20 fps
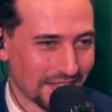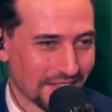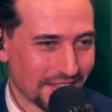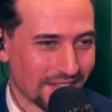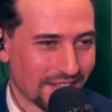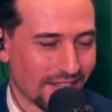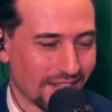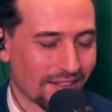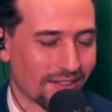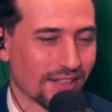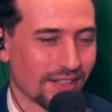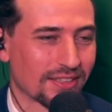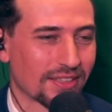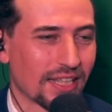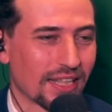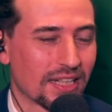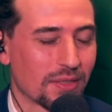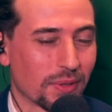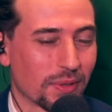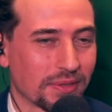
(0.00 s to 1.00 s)
All right.
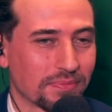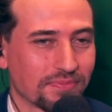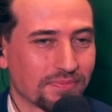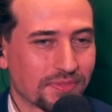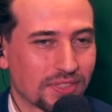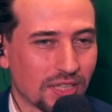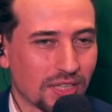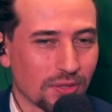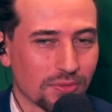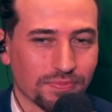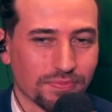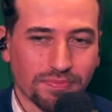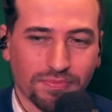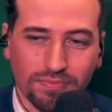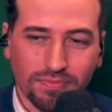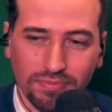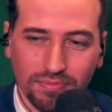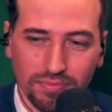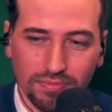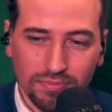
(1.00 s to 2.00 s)
Anyway, so
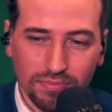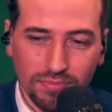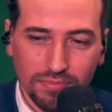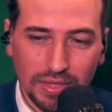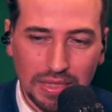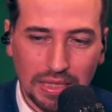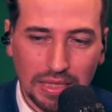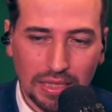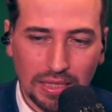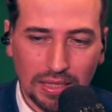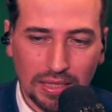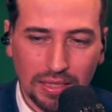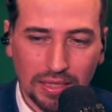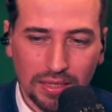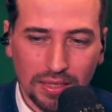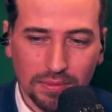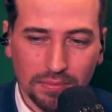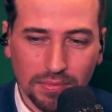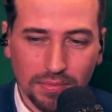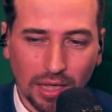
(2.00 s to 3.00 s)

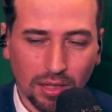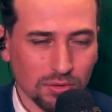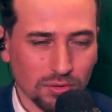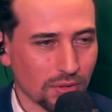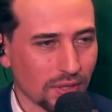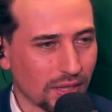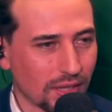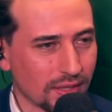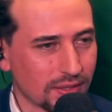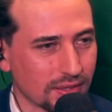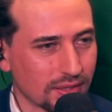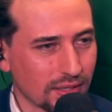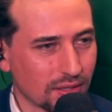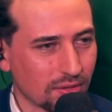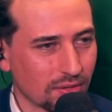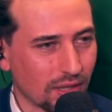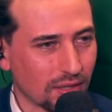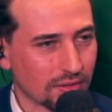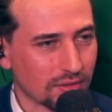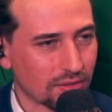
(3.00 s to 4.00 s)
how do you guys get
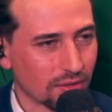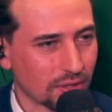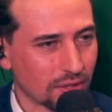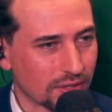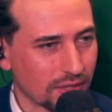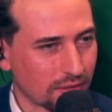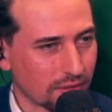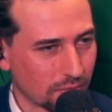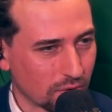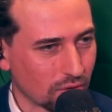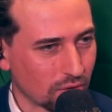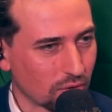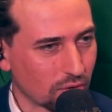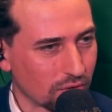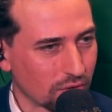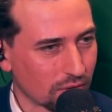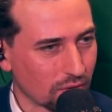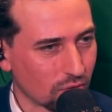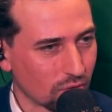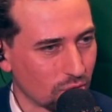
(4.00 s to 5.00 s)
around? So you said you're
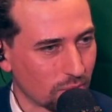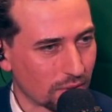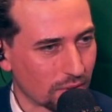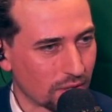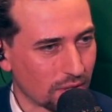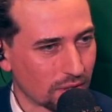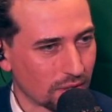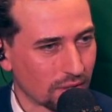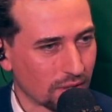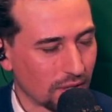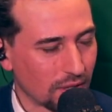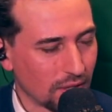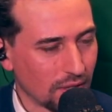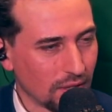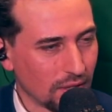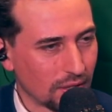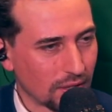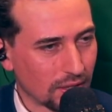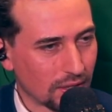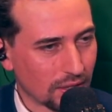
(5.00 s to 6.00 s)
using the Uber
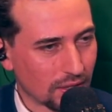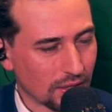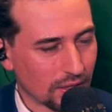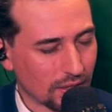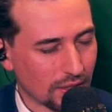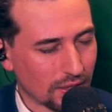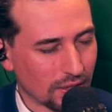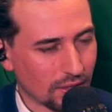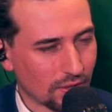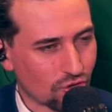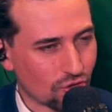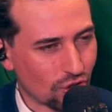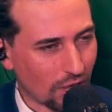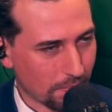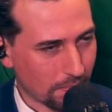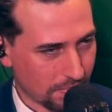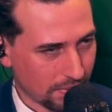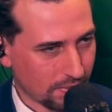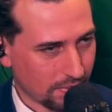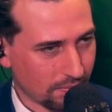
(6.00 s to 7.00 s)

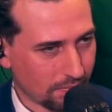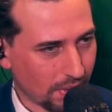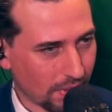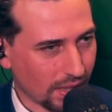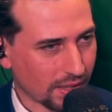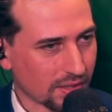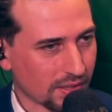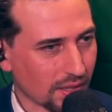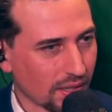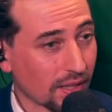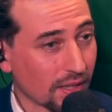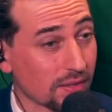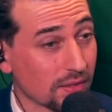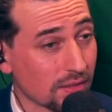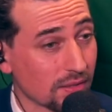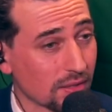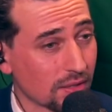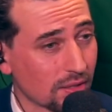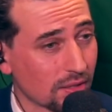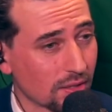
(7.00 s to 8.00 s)
jump bikes a lot
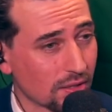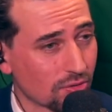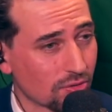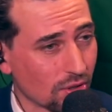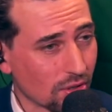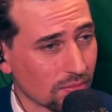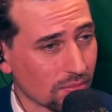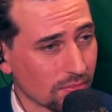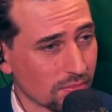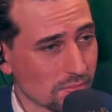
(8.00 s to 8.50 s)
here in Rome.